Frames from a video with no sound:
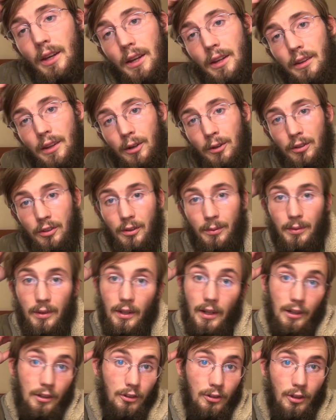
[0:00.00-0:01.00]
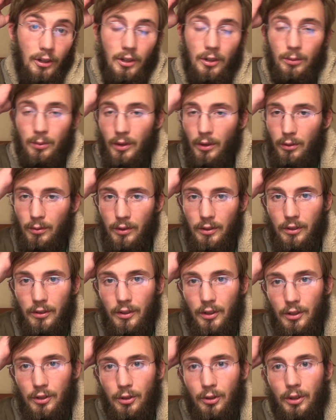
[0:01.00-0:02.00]
And that was something that I struggled with, was
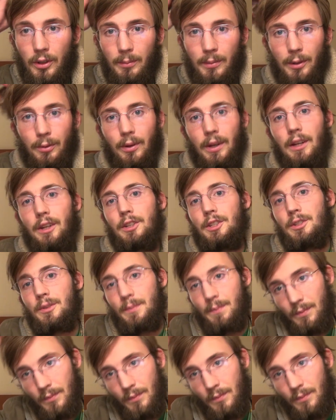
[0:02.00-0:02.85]
controlling my rage.